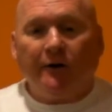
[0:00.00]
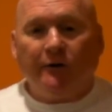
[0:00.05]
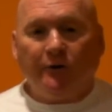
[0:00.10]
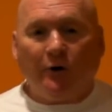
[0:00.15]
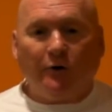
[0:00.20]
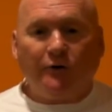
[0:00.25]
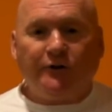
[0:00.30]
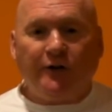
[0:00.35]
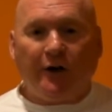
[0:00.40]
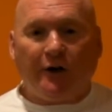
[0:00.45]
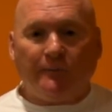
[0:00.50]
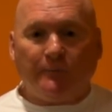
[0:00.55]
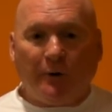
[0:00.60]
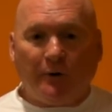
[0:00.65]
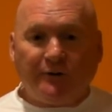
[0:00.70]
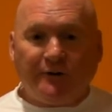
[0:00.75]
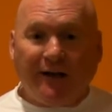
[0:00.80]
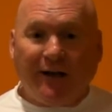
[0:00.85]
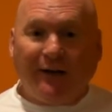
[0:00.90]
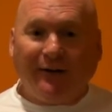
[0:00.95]
no-tell
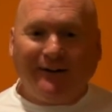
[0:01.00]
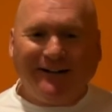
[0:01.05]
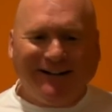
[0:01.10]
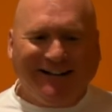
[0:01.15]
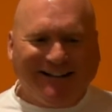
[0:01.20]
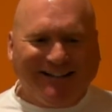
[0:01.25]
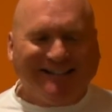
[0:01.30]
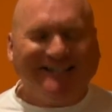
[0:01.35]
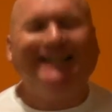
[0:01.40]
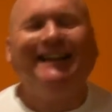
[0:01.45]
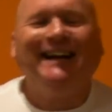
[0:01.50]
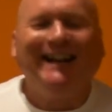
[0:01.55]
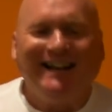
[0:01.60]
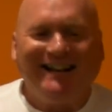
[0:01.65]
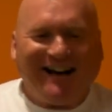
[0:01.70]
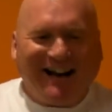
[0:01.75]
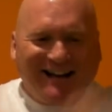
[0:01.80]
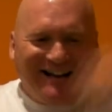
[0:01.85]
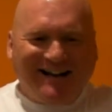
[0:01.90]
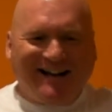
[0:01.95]
motel, and
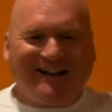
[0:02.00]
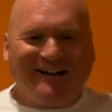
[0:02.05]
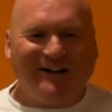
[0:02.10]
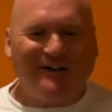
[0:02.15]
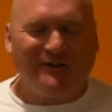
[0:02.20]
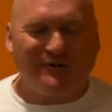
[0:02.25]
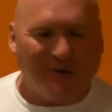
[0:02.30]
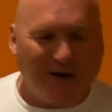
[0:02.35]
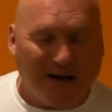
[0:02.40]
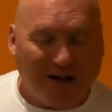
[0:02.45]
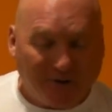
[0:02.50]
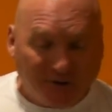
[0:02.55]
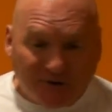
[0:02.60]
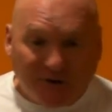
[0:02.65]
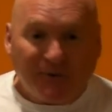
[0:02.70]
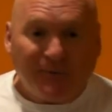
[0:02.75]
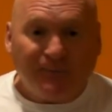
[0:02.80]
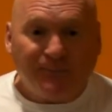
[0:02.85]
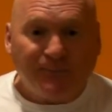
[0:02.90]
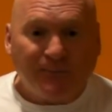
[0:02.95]
I got
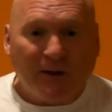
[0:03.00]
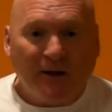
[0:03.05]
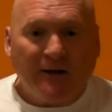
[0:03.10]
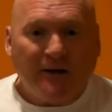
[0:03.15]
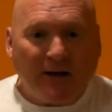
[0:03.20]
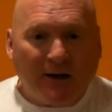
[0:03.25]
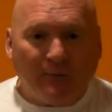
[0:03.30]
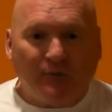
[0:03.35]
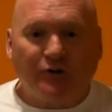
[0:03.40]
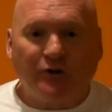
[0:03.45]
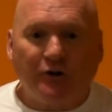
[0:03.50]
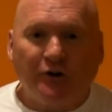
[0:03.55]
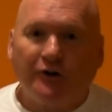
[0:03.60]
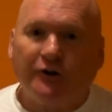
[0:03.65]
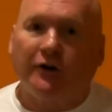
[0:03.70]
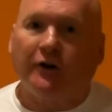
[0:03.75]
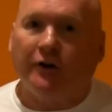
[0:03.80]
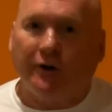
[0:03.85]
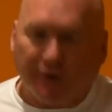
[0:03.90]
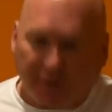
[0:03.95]
undressed. Now it was her
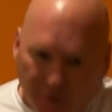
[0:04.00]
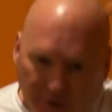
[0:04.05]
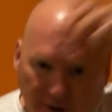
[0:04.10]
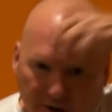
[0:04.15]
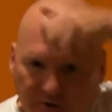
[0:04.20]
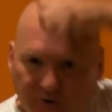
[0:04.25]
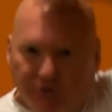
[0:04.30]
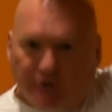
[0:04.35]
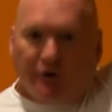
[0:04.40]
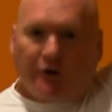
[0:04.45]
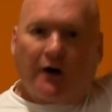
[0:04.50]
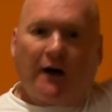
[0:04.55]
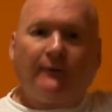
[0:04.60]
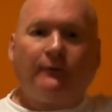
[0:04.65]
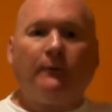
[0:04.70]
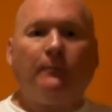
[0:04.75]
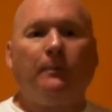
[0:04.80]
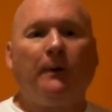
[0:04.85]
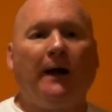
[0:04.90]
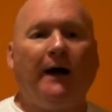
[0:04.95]
turn. She took off
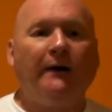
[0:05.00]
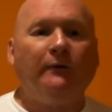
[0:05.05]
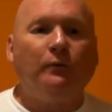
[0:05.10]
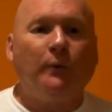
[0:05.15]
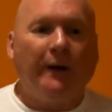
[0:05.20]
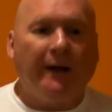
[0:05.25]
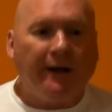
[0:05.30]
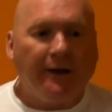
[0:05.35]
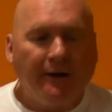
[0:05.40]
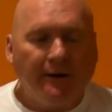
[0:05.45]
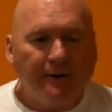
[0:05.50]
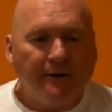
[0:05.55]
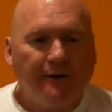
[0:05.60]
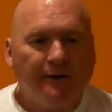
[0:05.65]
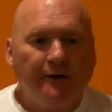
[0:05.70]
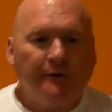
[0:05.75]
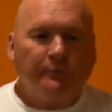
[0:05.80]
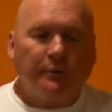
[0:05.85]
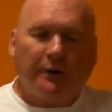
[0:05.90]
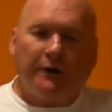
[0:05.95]
her blonde wig,
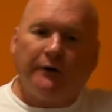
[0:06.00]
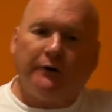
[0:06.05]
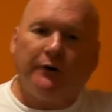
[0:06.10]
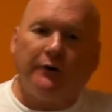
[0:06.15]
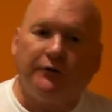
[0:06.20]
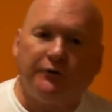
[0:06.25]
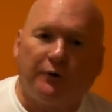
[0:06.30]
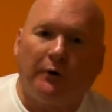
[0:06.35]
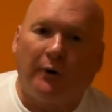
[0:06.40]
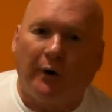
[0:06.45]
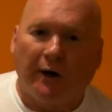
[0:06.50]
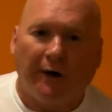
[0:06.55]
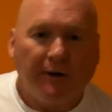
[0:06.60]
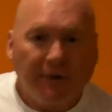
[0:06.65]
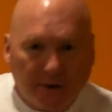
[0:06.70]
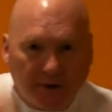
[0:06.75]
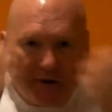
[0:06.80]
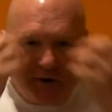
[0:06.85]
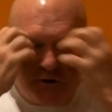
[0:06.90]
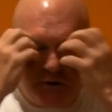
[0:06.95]
put it in a drawer.
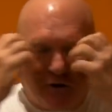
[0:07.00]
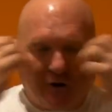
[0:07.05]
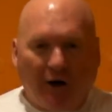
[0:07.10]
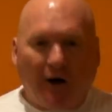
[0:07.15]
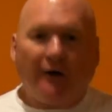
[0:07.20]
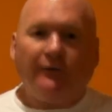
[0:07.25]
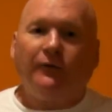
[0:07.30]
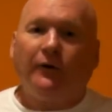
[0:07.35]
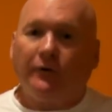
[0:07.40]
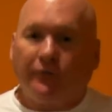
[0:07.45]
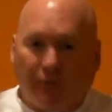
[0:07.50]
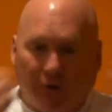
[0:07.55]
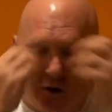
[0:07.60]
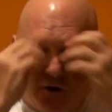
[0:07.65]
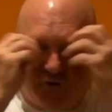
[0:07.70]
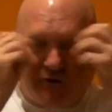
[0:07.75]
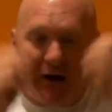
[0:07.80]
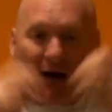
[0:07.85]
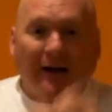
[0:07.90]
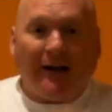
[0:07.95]
Took off her
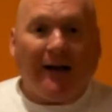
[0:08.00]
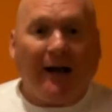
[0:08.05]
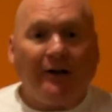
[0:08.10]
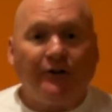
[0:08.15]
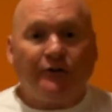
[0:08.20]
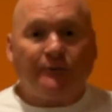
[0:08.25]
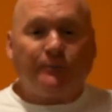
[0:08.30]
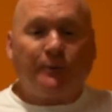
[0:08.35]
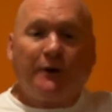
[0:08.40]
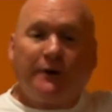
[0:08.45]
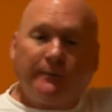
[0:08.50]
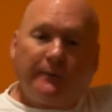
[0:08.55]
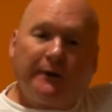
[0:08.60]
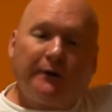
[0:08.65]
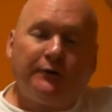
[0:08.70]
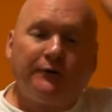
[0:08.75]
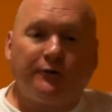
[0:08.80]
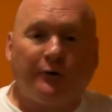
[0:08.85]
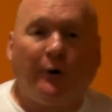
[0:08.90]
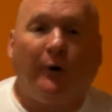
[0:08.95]
false eyelashes, put them in
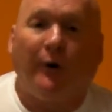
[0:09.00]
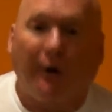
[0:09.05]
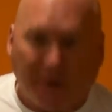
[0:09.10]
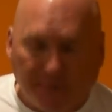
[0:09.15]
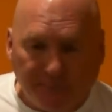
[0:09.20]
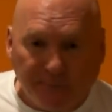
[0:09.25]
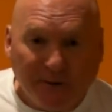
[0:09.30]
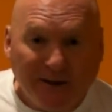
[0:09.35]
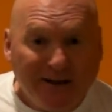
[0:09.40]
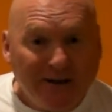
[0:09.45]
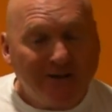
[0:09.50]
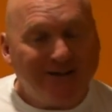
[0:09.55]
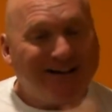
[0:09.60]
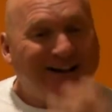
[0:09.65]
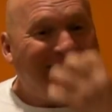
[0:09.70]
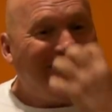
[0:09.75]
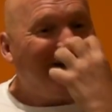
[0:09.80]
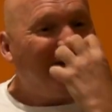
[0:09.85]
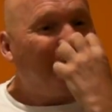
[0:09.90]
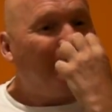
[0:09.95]
a drawer. Took
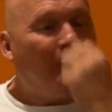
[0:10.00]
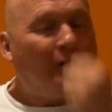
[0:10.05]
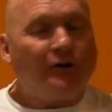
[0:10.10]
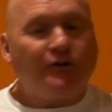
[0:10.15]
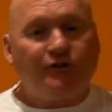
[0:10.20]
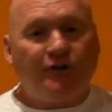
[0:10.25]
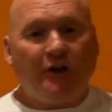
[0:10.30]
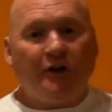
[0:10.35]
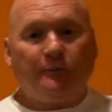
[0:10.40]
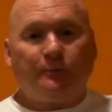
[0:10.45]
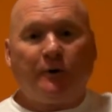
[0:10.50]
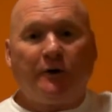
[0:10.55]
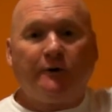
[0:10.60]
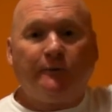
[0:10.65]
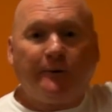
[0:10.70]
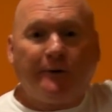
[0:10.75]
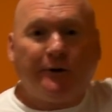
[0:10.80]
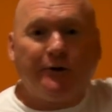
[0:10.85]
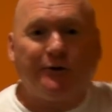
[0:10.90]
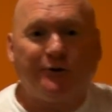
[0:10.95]
out her false teeth, put them
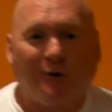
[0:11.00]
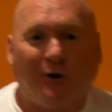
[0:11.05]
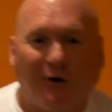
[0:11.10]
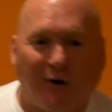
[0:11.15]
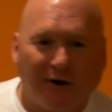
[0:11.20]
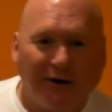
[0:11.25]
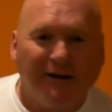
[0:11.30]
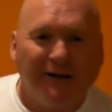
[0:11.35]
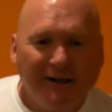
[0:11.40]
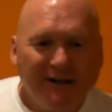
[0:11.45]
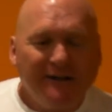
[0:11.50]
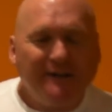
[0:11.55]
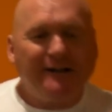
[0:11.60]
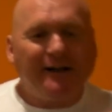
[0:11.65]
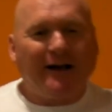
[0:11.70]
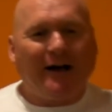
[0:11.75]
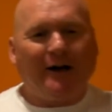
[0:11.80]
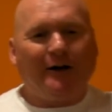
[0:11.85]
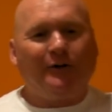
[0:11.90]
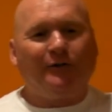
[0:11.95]
in a drawer.
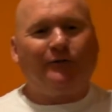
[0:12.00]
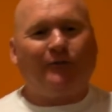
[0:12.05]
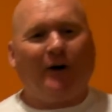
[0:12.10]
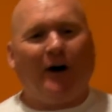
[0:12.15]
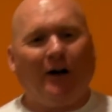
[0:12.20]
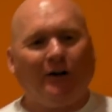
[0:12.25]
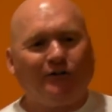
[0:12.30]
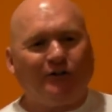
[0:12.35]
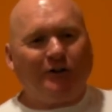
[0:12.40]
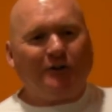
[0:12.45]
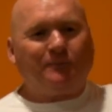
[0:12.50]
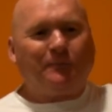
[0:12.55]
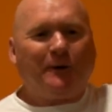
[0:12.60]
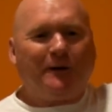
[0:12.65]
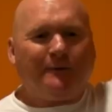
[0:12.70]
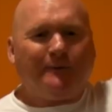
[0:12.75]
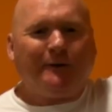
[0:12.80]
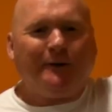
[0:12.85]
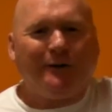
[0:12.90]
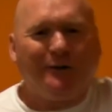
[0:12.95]
Took out her falsies, put
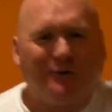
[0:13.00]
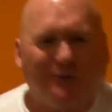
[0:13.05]
them in a